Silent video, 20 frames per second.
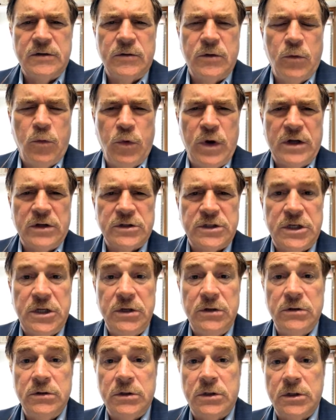well
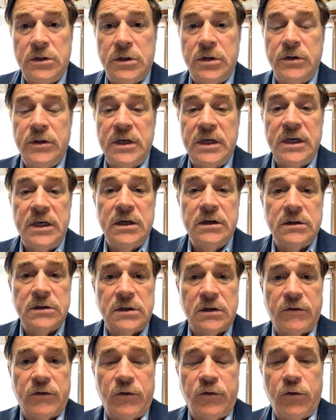tuned to the ears
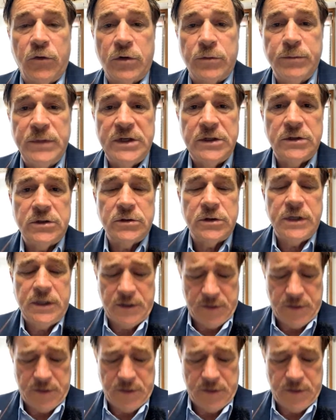of the foreign ministry,